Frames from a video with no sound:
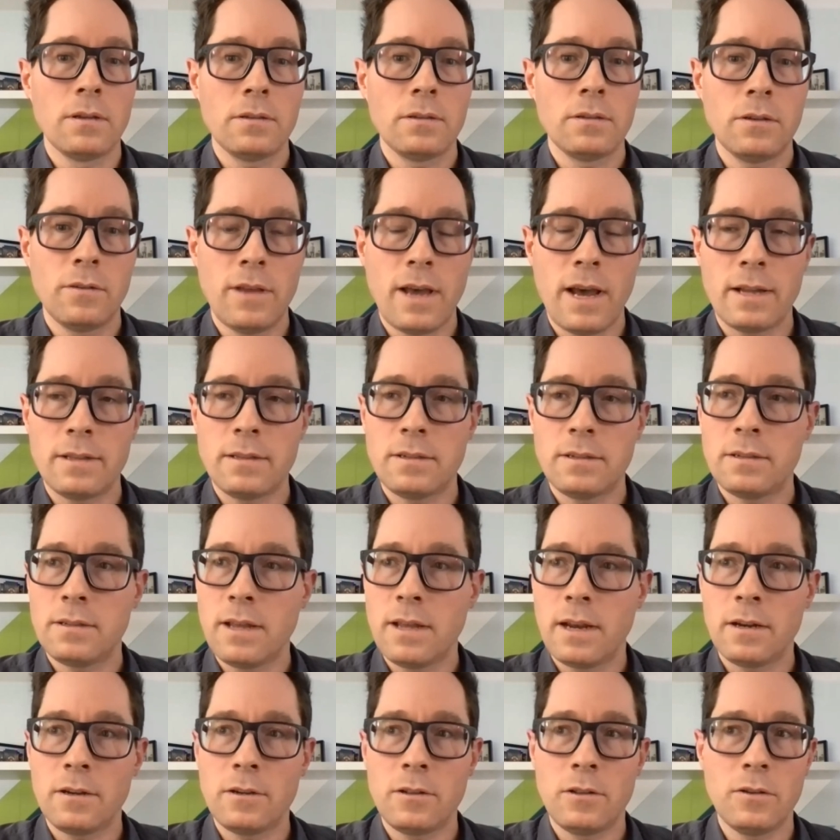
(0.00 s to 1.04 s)
So that's
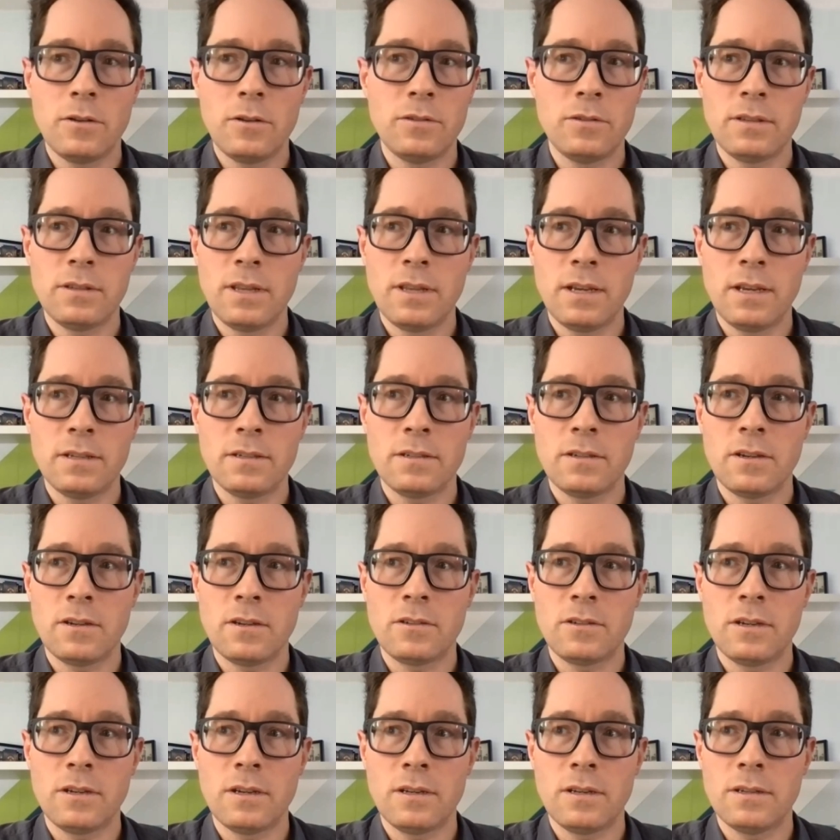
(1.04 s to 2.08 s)
that includes things
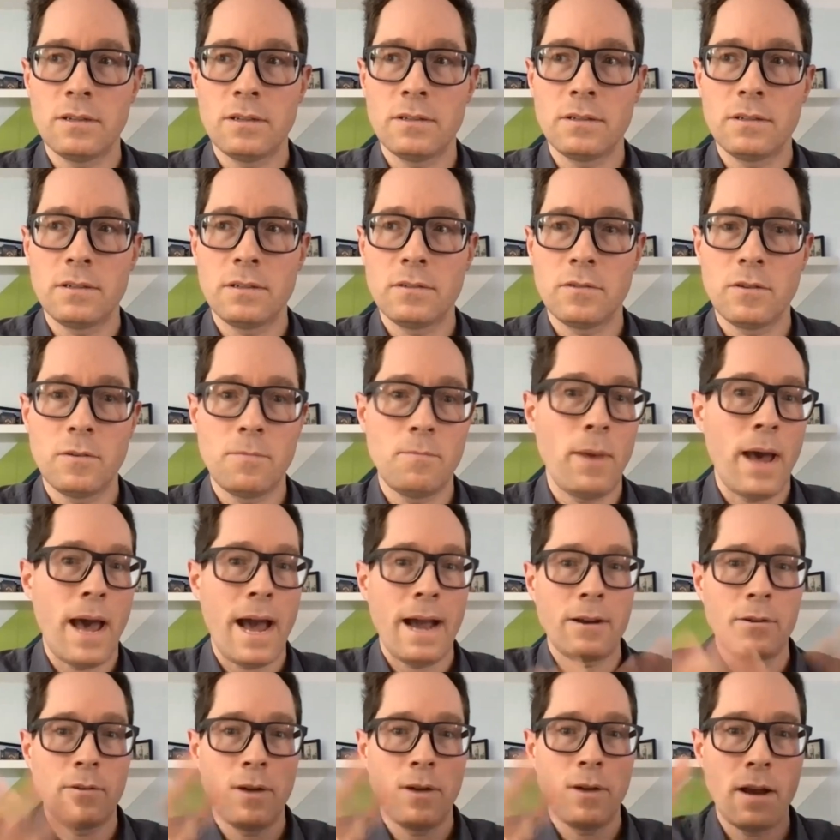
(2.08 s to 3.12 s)
such as sort of
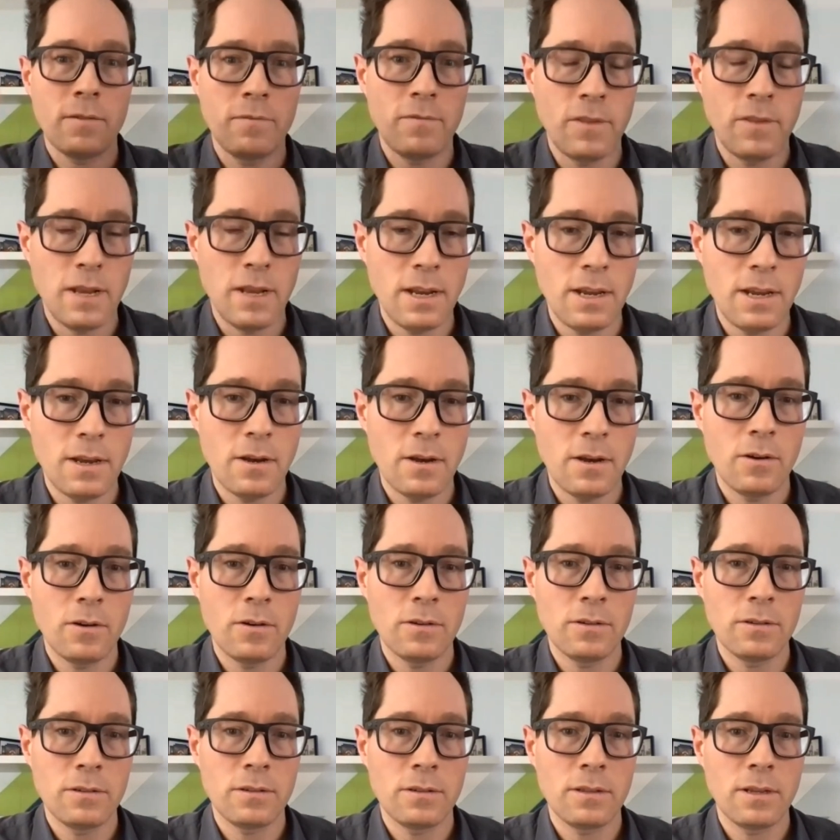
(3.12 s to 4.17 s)
background
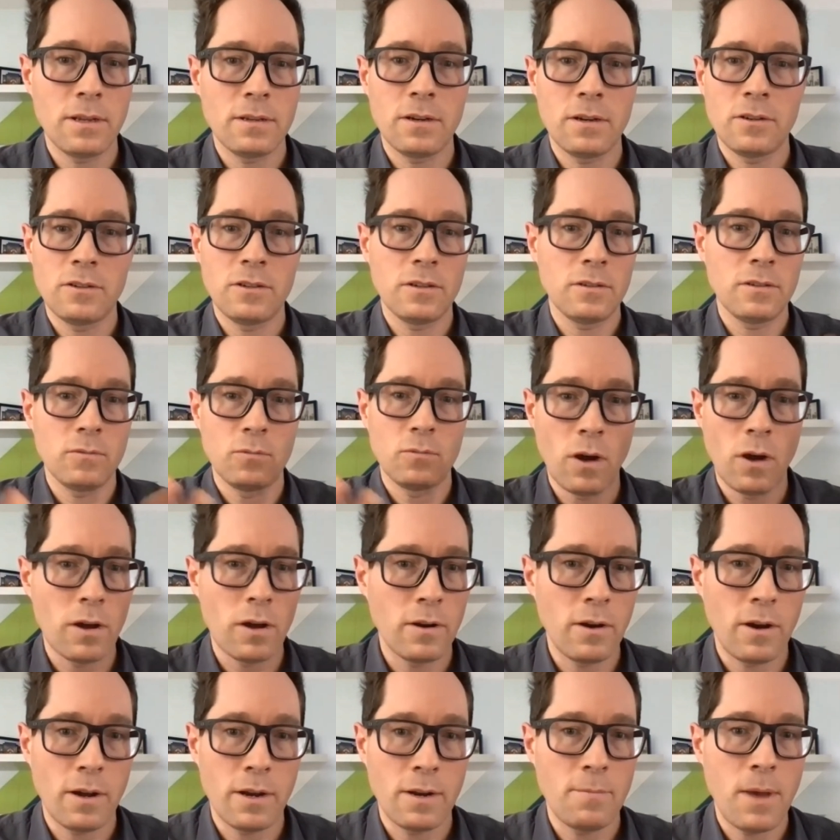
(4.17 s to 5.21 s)
videos that are just run
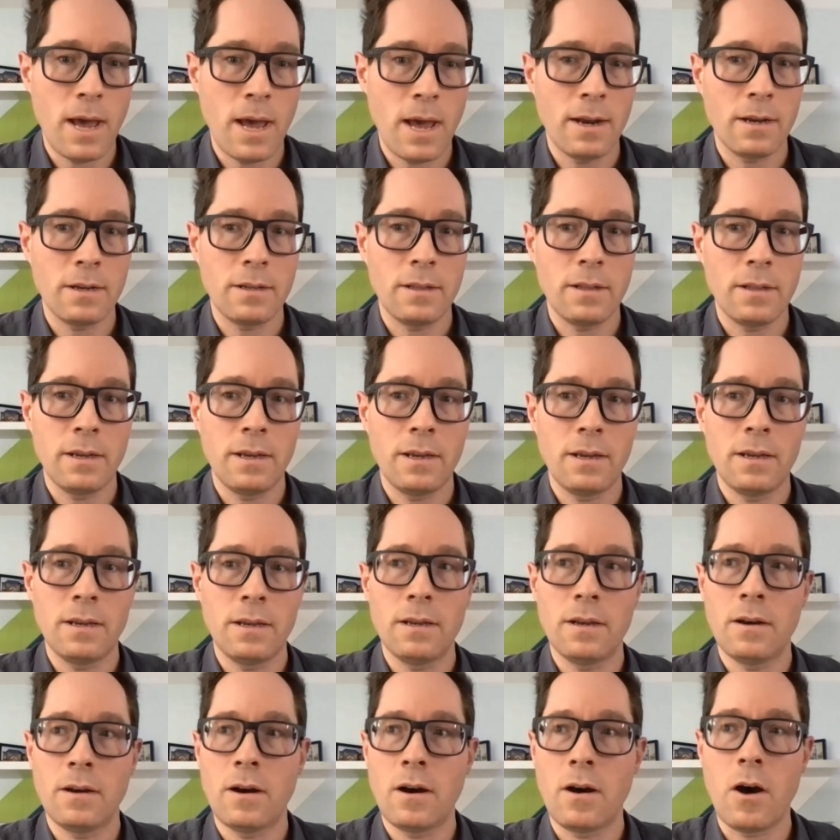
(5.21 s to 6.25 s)

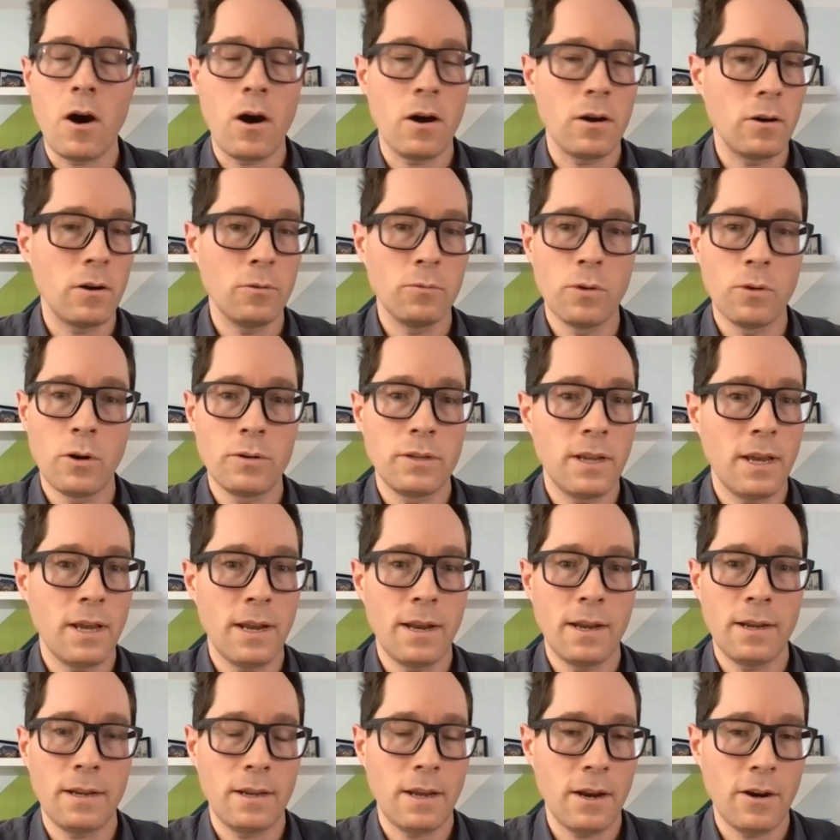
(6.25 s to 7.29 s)
automatically, auto
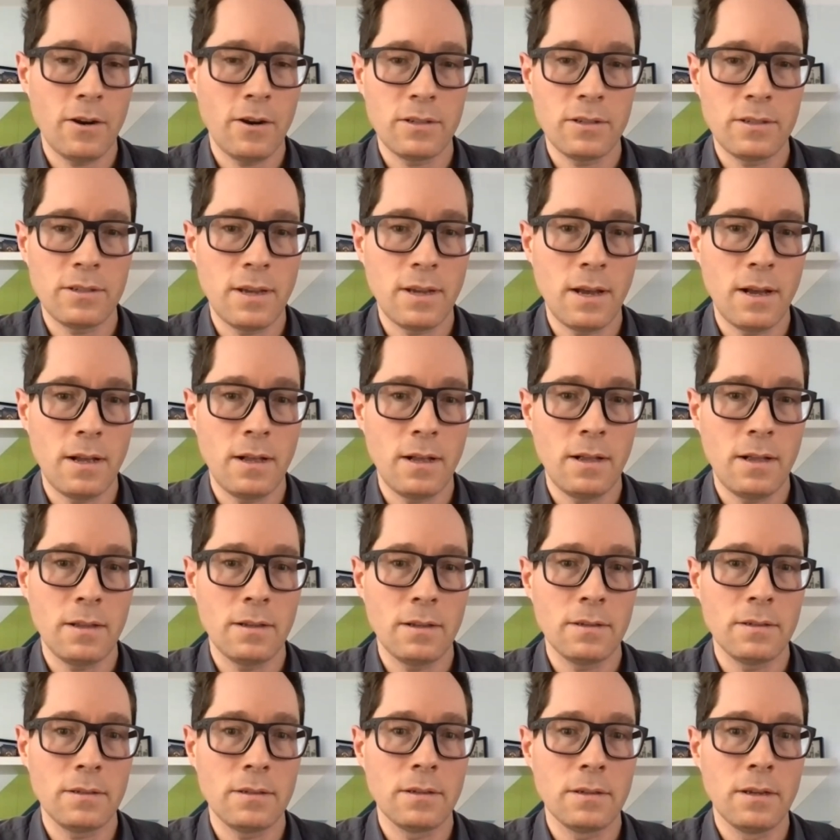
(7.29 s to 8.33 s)
rotating
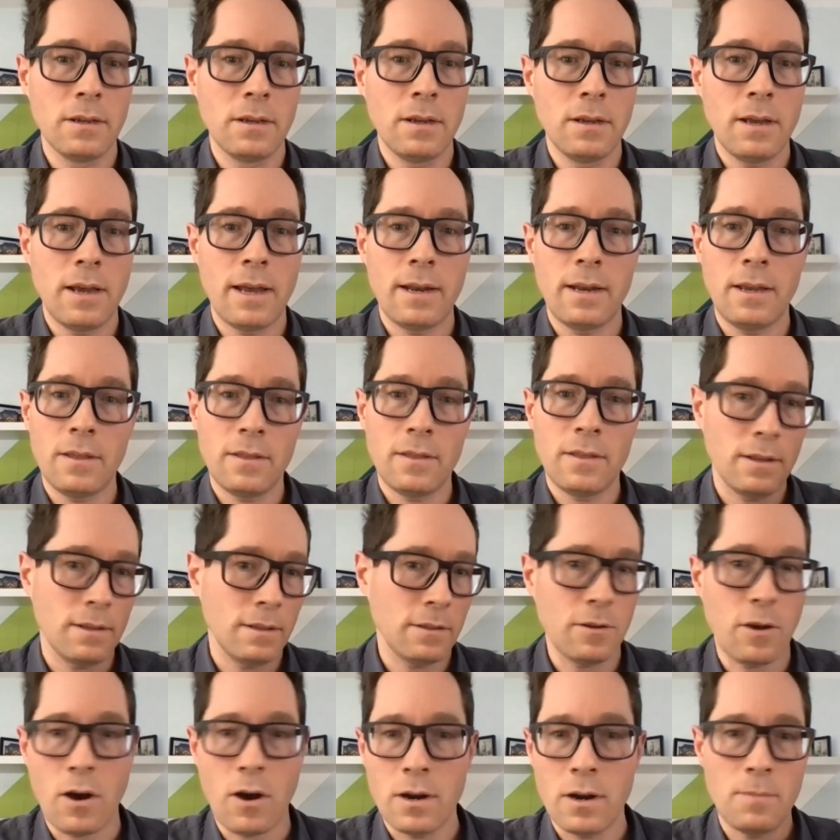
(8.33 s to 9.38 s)
carousels, anything
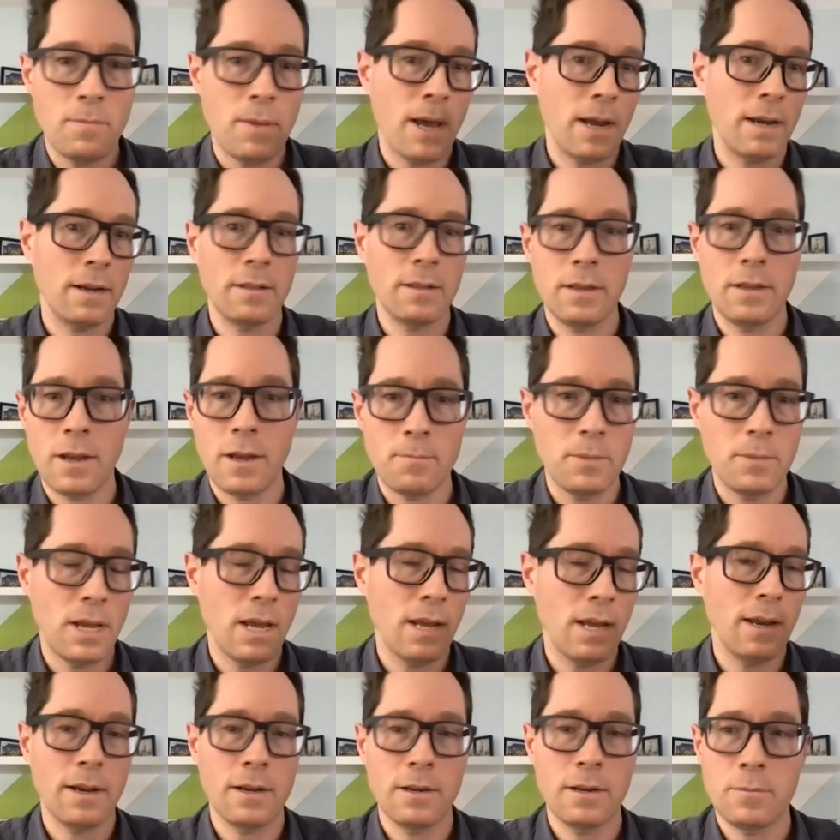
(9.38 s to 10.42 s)
that's automatically
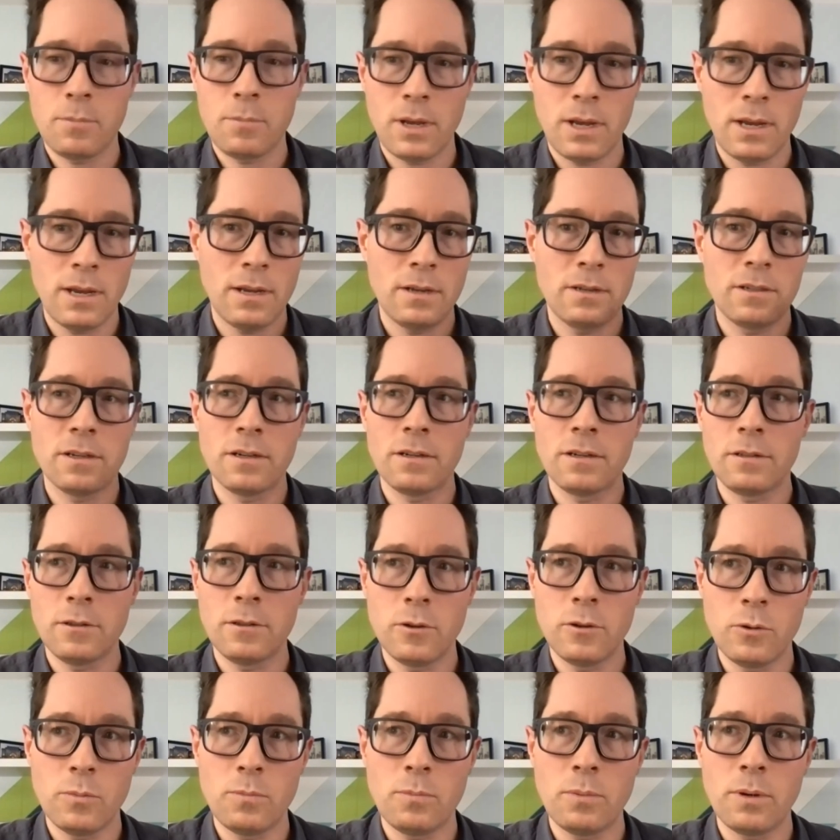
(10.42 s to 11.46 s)
updating on a page in a
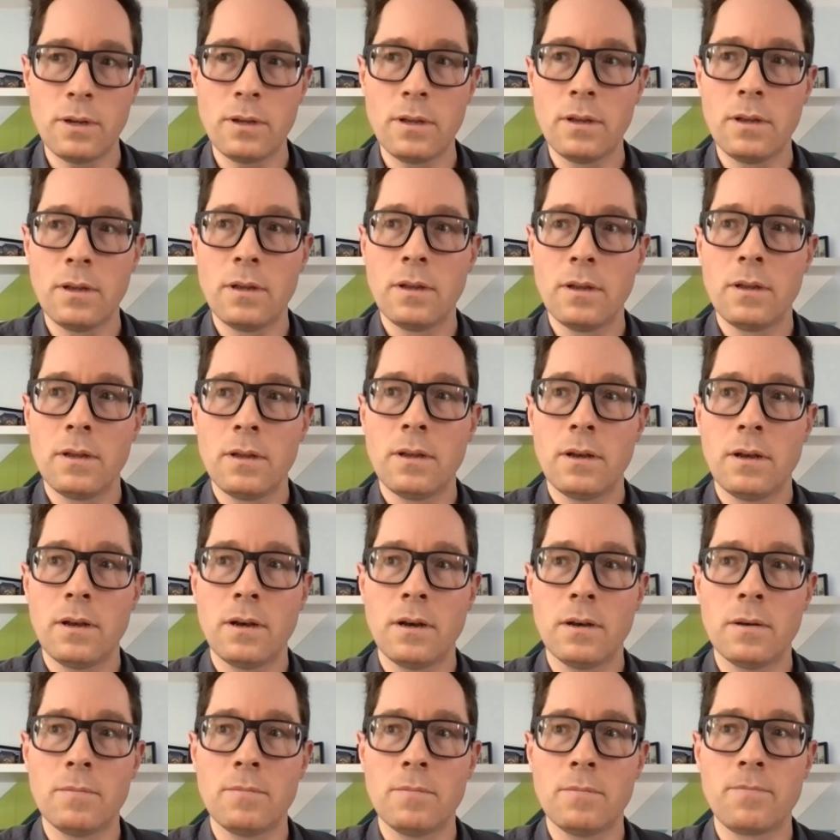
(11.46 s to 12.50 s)
loop,
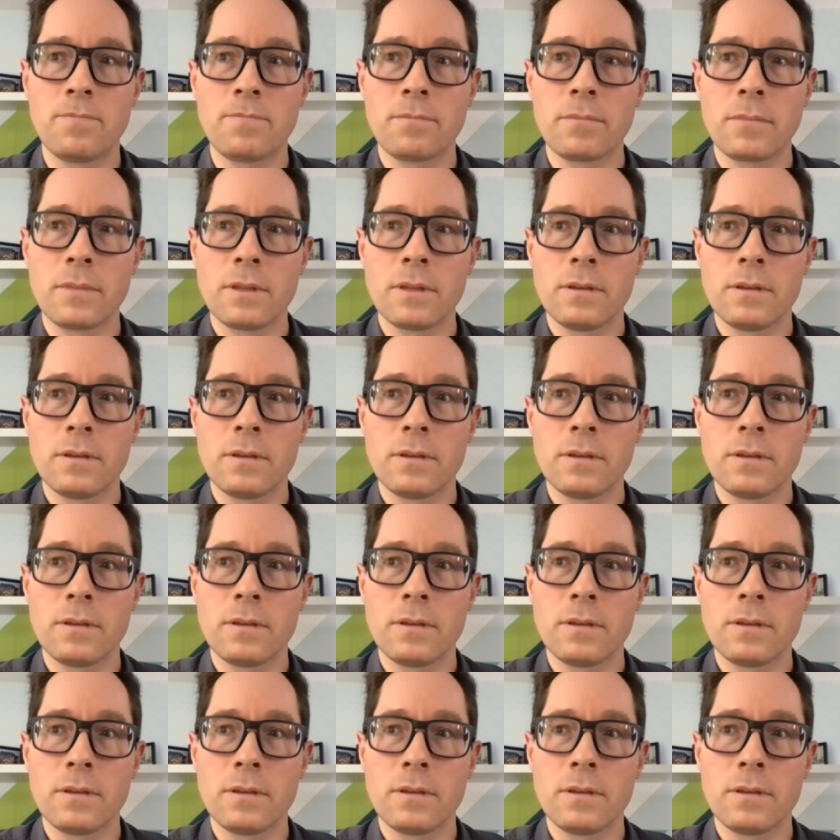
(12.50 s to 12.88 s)
um,